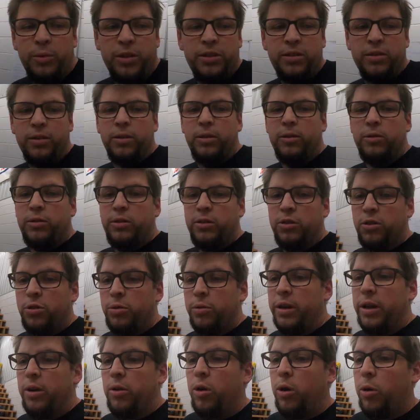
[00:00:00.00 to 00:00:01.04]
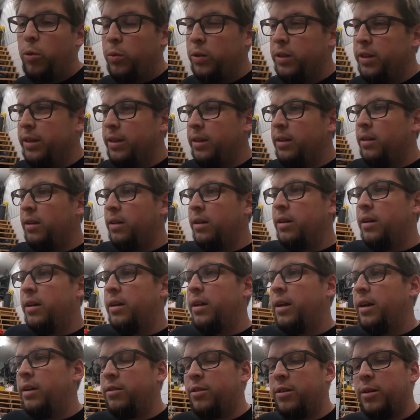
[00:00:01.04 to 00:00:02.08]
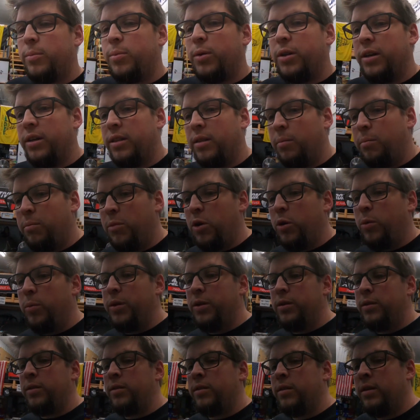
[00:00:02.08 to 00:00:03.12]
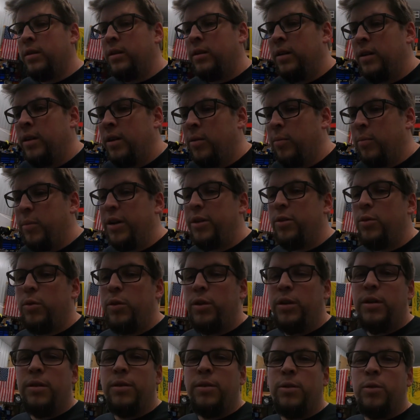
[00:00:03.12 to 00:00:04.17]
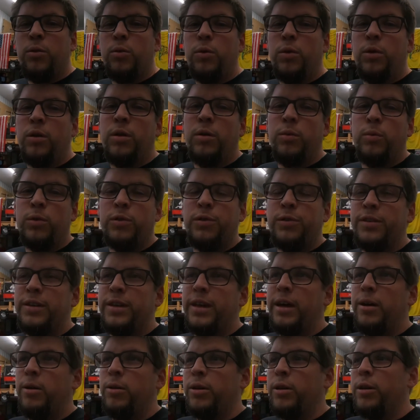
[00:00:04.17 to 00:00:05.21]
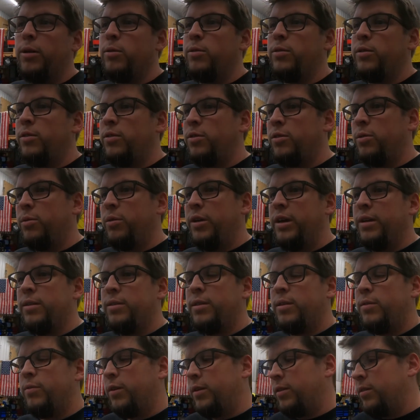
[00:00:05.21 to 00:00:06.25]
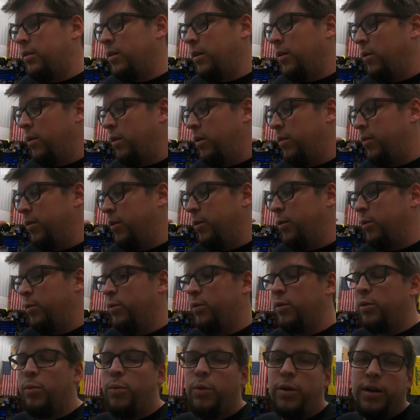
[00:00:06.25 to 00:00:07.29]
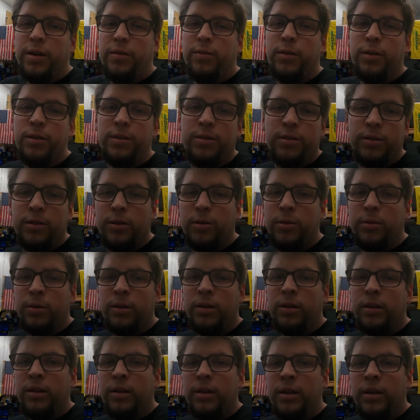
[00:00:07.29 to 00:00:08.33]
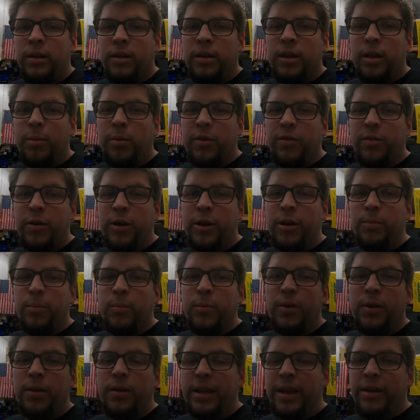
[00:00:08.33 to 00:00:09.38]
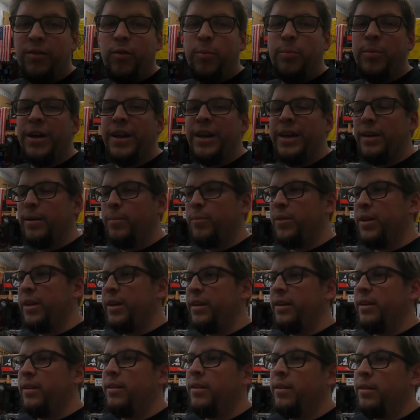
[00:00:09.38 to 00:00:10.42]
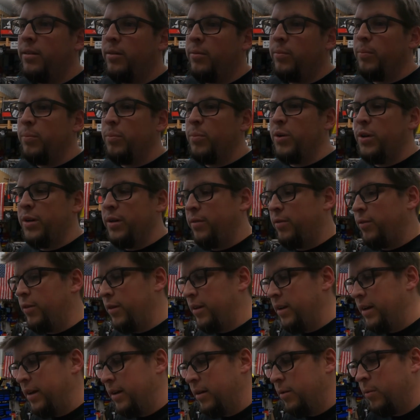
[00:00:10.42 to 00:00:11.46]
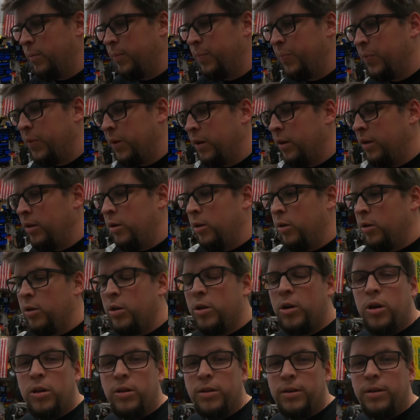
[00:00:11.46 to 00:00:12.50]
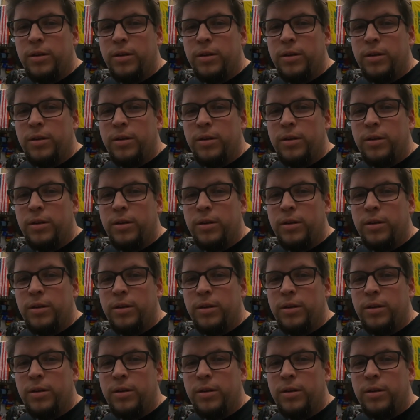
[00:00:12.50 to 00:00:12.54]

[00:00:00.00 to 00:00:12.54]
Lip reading: selling those at Shootout only, not shipping at the moment. Might do another order. We'll see how it goes at Shootout, see if I sell all those or whatever. So keep everybody updated. But for now, call it